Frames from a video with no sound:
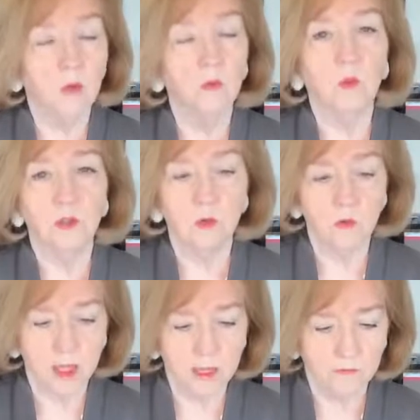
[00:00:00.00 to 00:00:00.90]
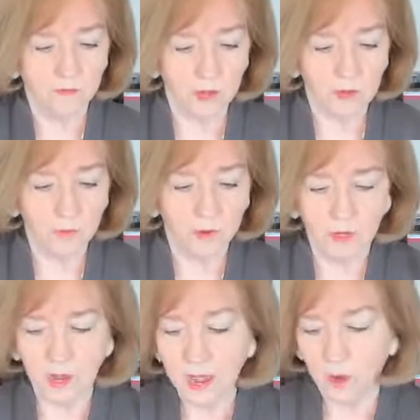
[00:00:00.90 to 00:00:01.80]
we don't have
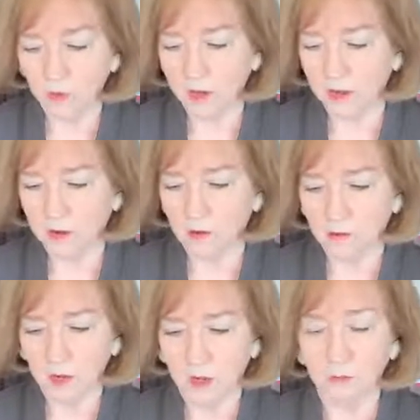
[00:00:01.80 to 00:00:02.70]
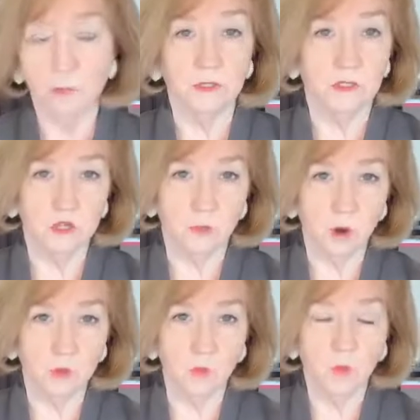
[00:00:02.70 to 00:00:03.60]
anybody out at our police
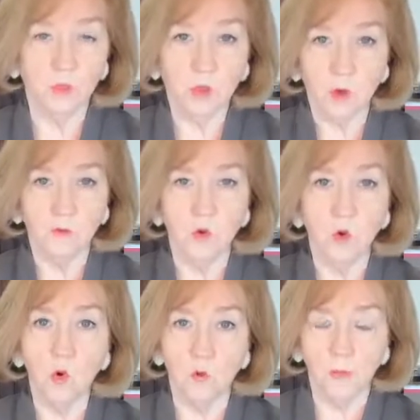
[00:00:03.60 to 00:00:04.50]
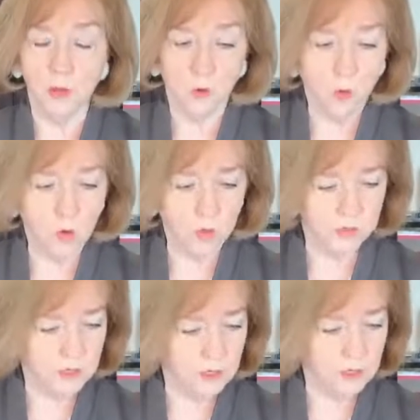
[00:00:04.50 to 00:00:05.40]
department with COVID or being quarantined.